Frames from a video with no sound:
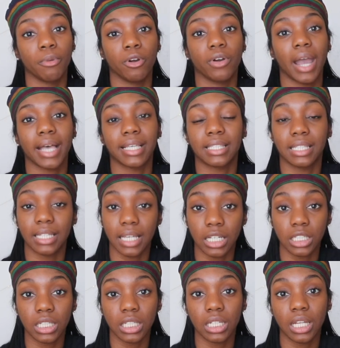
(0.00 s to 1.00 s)

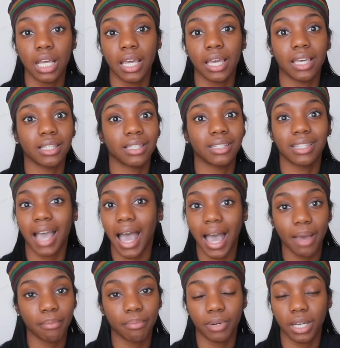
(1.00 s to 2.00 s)
procrastination is
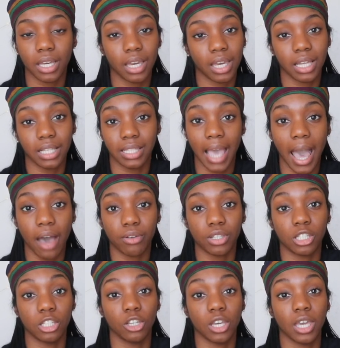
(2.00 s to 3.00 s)
not breaking it down.
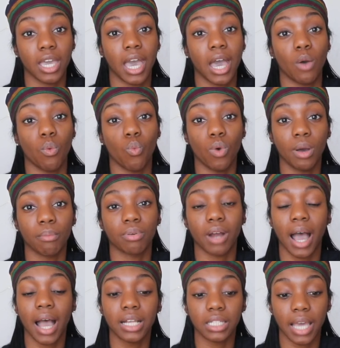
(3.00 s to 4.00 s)
It's looking at one
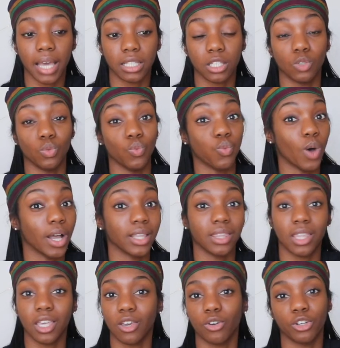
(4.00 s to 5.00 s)
project as
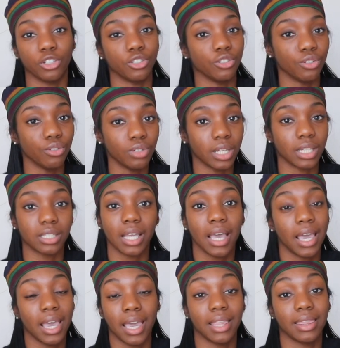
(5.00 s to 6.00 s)
one thing on your to-do list,
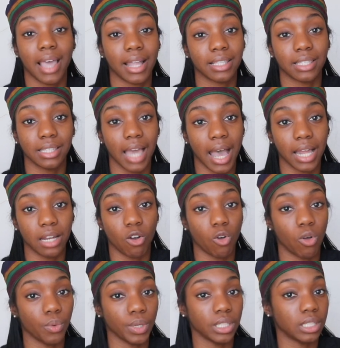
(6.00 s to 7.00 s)
and that's not
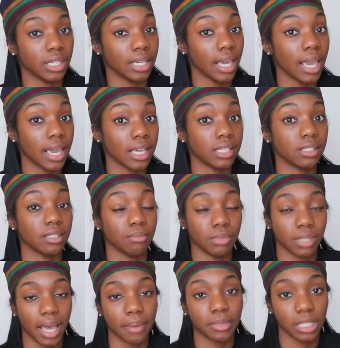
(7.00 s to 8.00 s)
always the case.
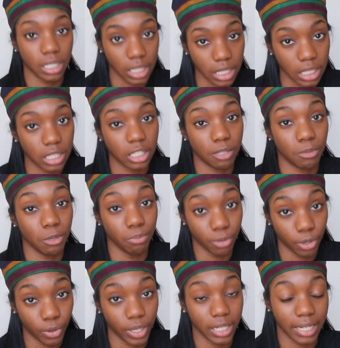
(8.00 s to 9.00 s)
Sometimes it needs to be
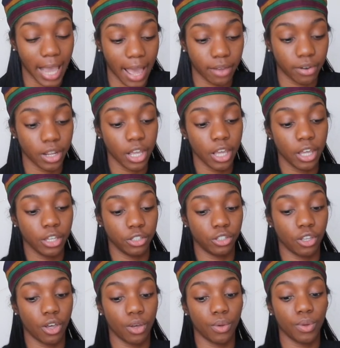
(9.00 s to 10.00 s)
broken down.
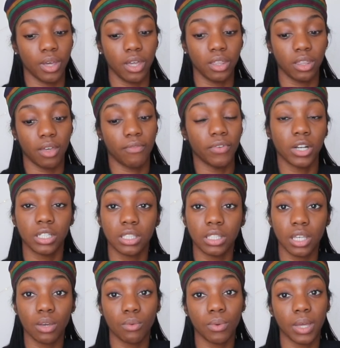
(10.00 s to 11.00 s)
So the first
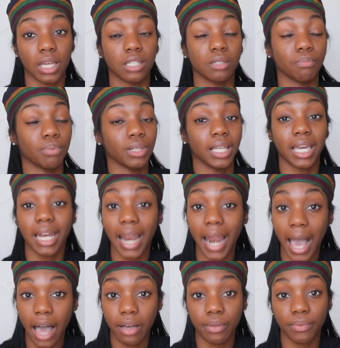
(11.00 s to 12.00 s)
thing is plan it
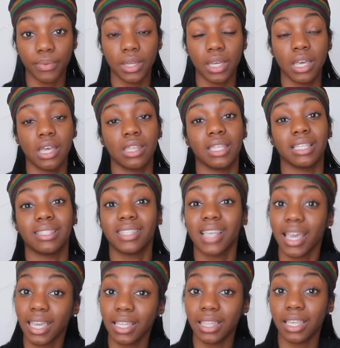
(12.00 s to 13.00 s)
out. The
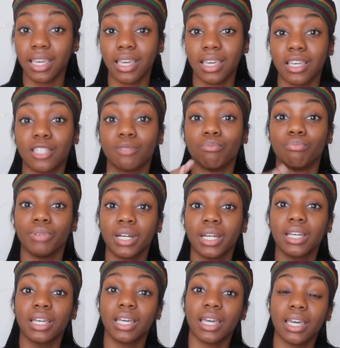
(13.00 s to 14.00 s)
second thing is
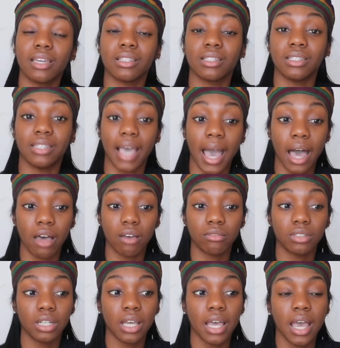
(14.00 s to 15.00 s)
break it
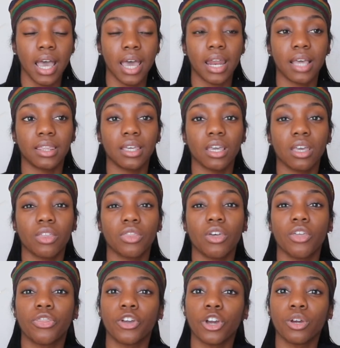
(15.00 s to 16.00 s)
down. And I think
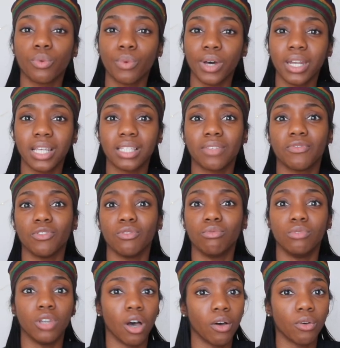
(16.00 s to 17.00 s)
the third one is if
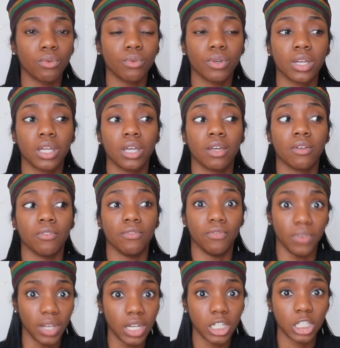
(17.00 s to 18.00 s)
you don't
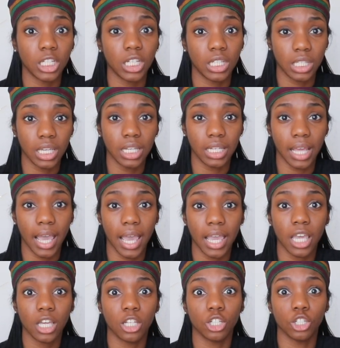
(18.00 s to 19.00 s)
finish it
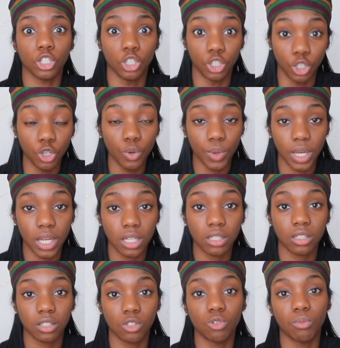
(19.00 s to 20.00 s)
today, do
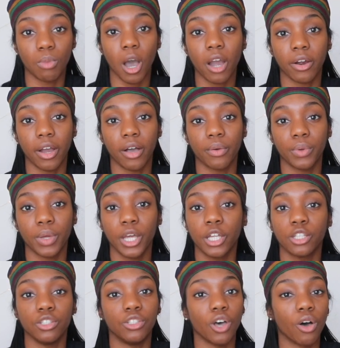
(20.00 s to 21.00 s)
it tomorrow.
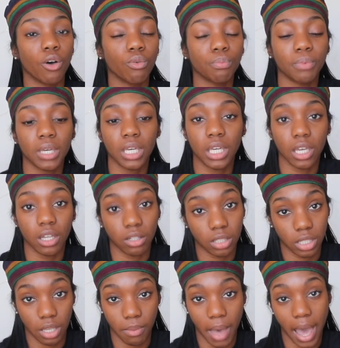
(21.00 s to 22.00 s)
Don't be
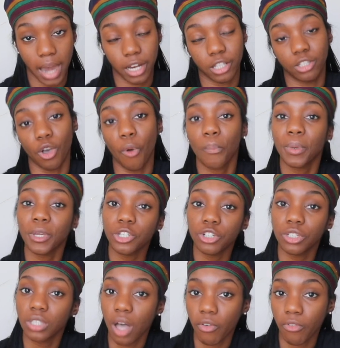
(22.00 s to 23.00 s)
guilty about it. Don't beat
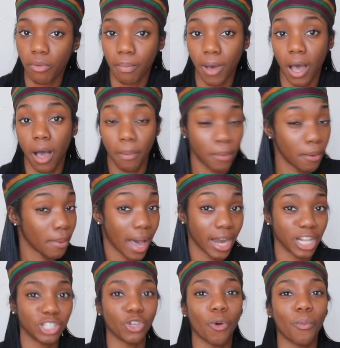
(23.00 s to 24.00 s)
yourself up
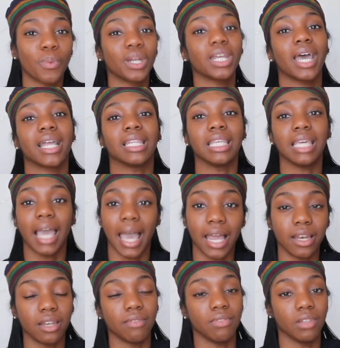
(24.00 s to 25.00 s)
about it. Don't put it at the
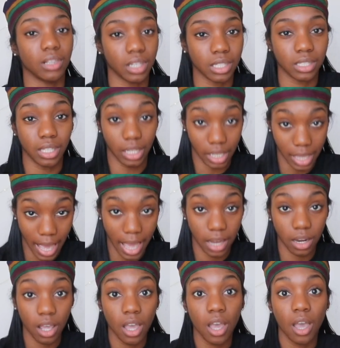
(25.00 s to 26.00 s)
end of the list
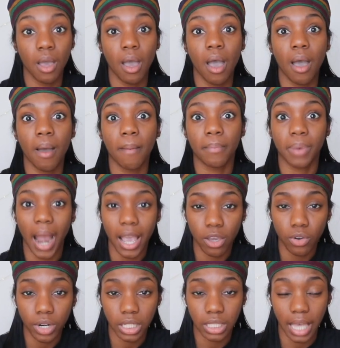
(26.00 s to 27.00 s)
again.
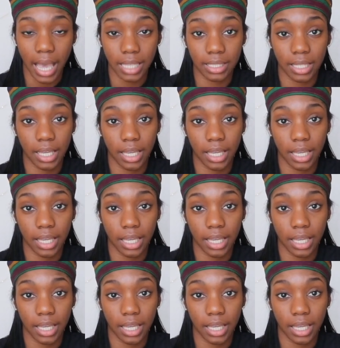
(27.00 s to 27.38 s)
Prioritize